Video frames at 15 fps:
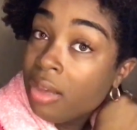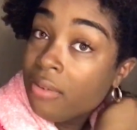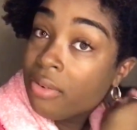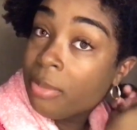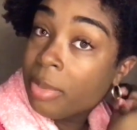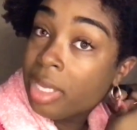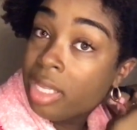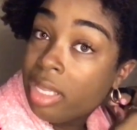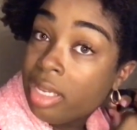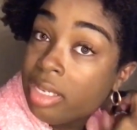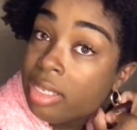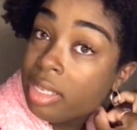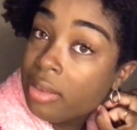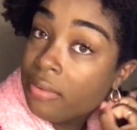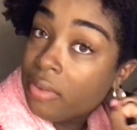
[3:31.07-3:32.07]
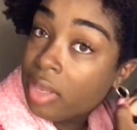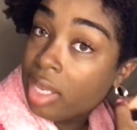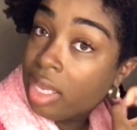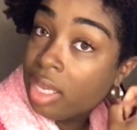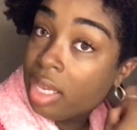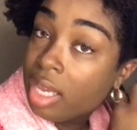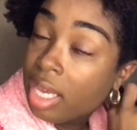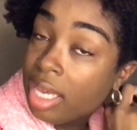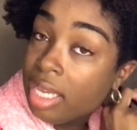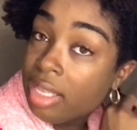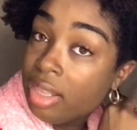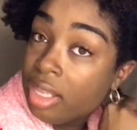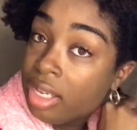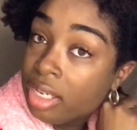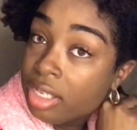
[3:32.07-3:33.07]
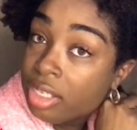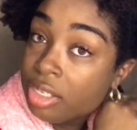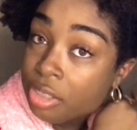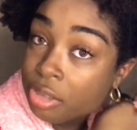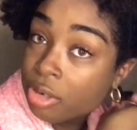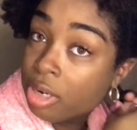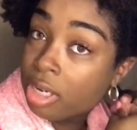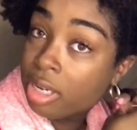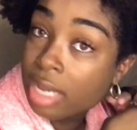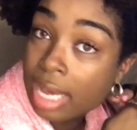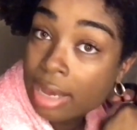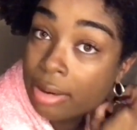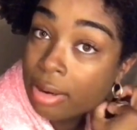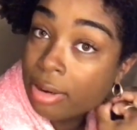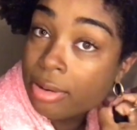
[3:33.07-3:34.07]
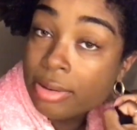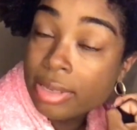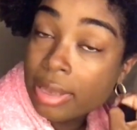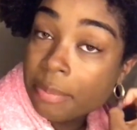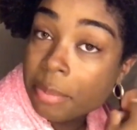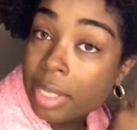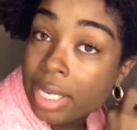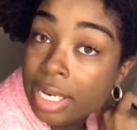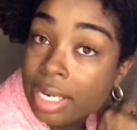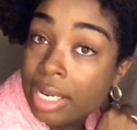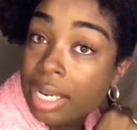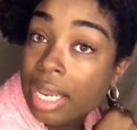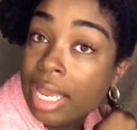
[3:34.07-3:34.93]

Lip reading: from the looks of it, he looks strung out on something,